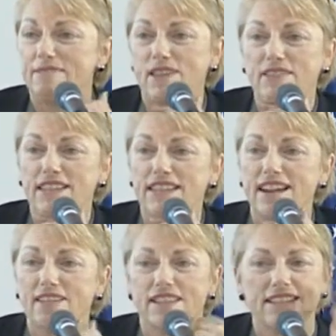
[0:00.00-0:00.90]
In the
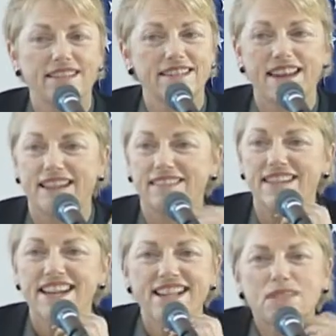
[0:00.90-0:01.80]
Sierras, and
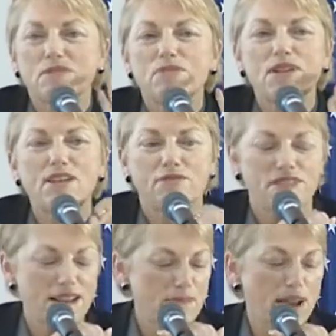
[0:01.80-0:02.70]
something we don't
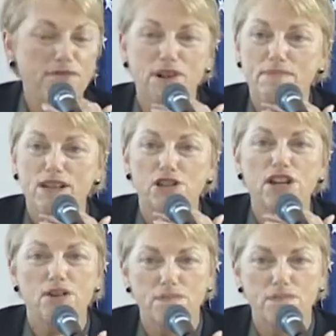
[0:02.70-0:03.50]
think about very much here,